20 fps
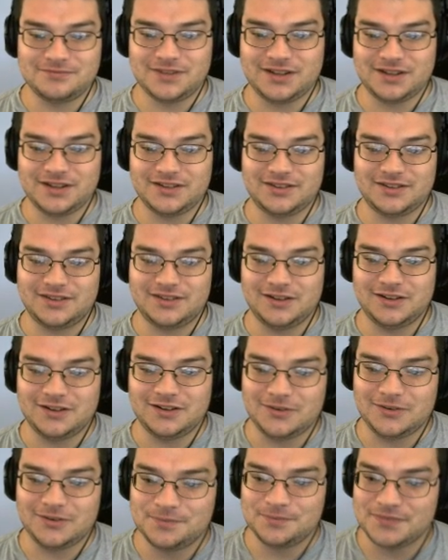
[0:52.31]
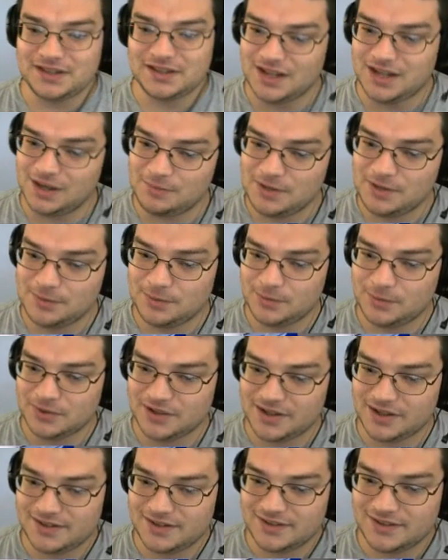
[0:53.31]
because, a lot of people
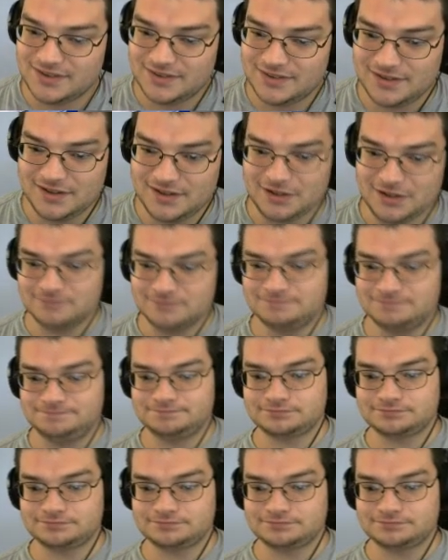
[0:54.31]
would like to see